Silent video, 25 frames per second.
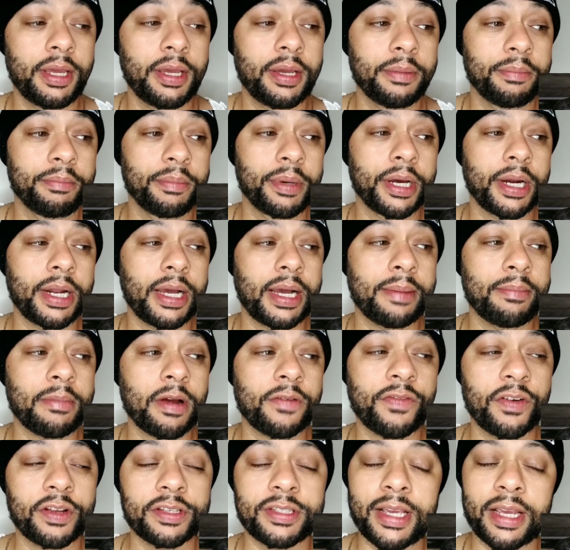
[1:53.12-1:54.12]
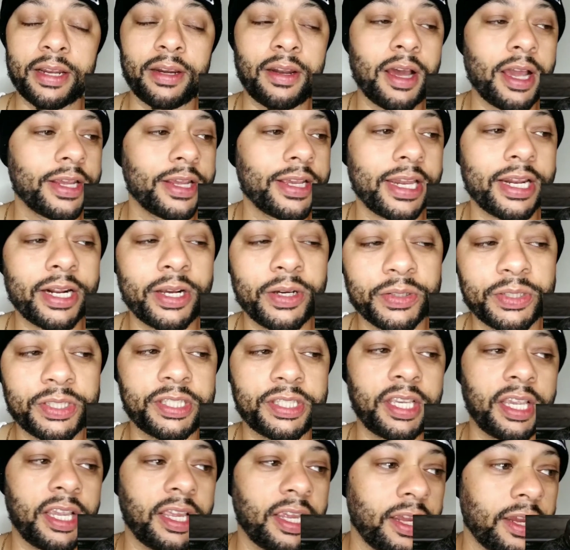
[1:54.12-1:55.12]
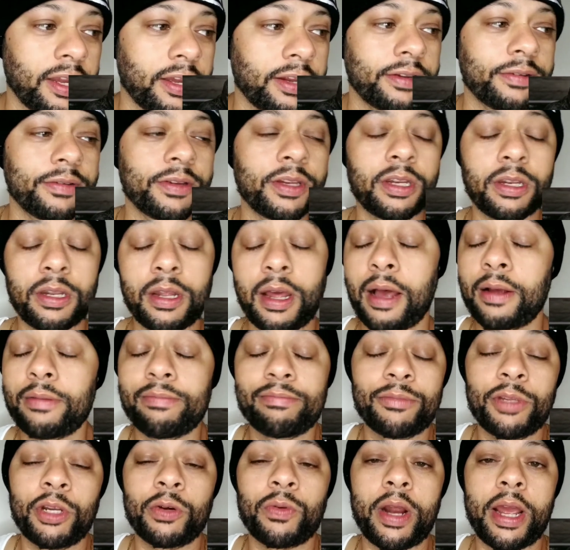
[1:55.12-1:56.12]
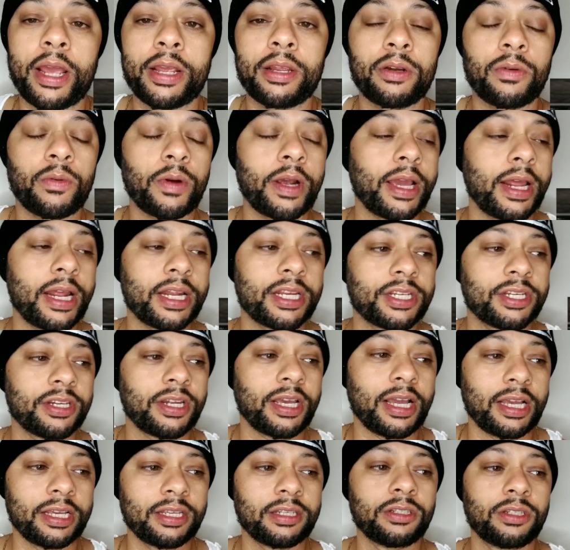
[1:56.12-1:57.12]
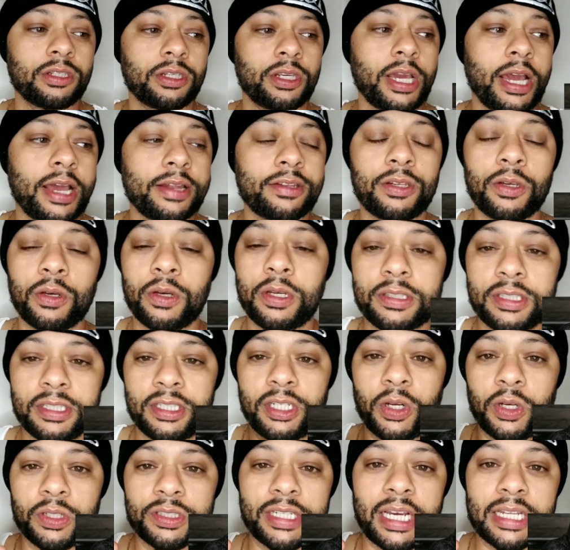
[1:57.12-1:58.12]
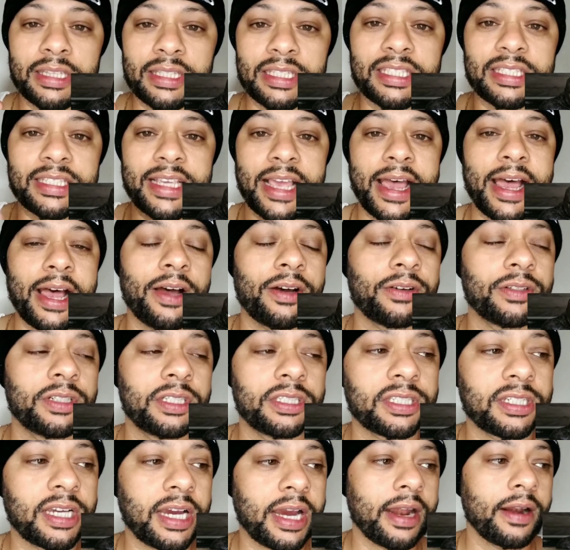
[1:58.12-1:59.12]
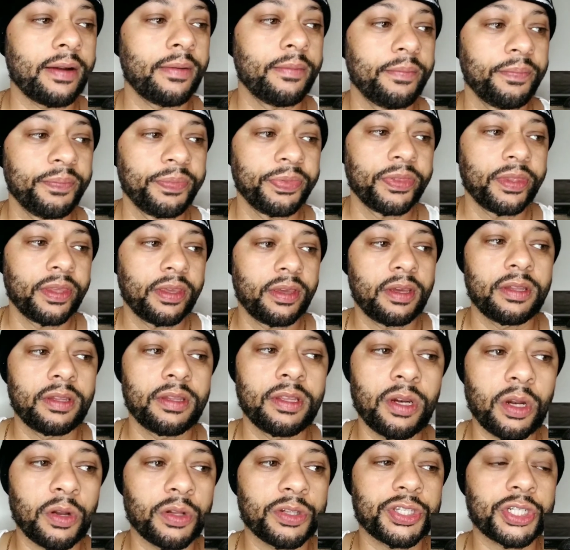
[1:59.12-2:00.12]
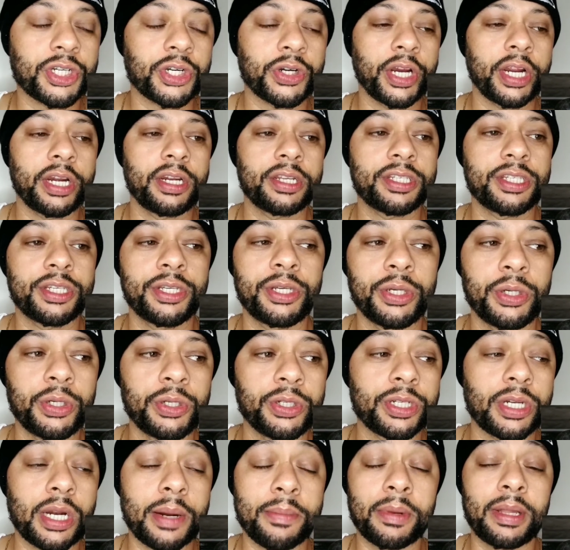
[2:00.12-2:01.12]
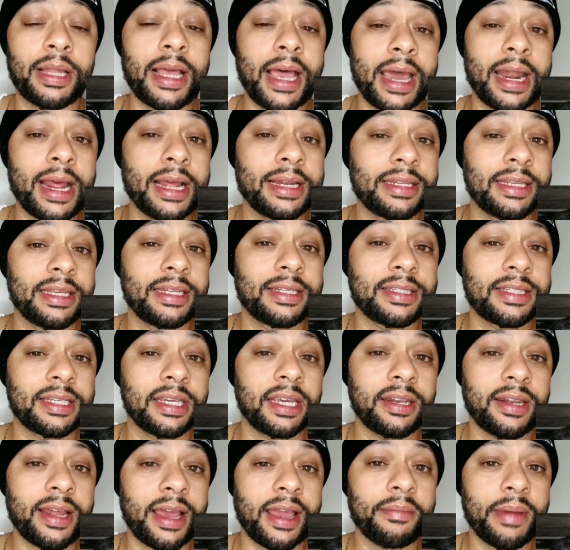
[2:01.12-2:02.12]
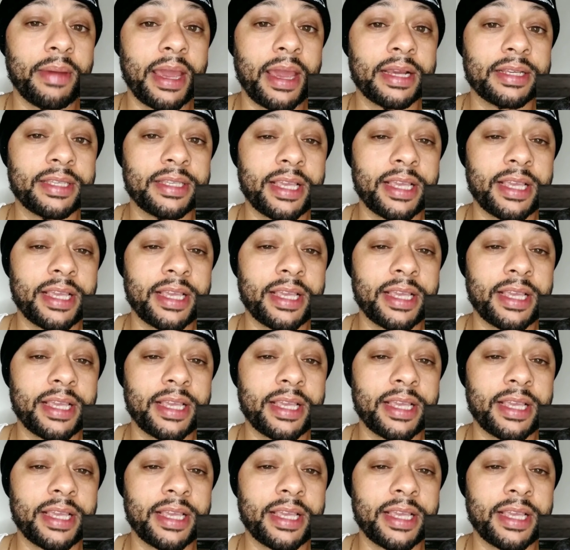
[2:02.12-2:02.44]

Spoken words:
But my friend's like, nah, you gotta go see it. You're right. You got to, because, you know, it's got the sound. It's got, you know, the screen is huge. And I'm glad I did see it in IMAX.